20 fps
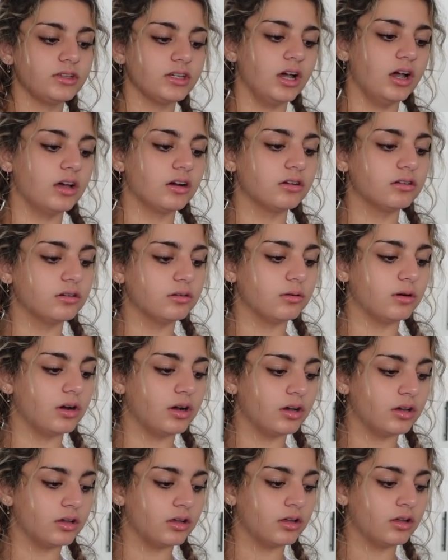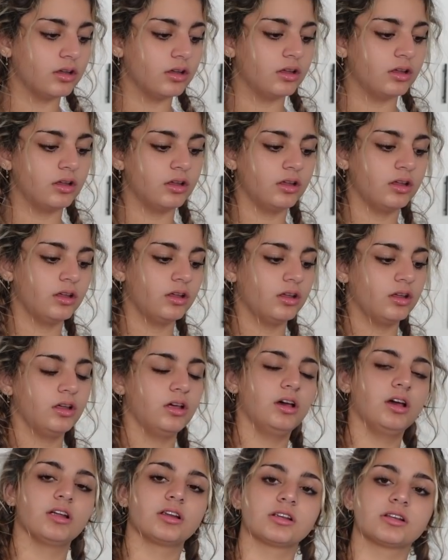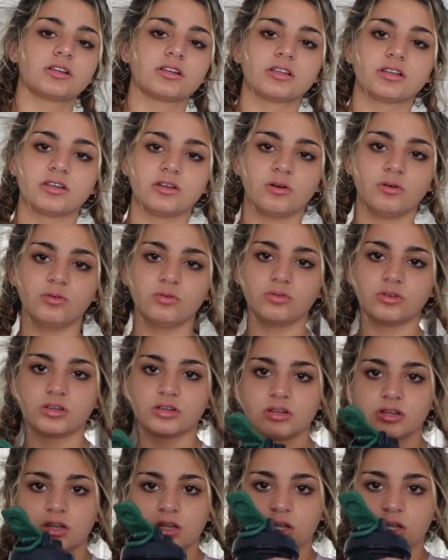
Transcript: I don't know why. I just don't.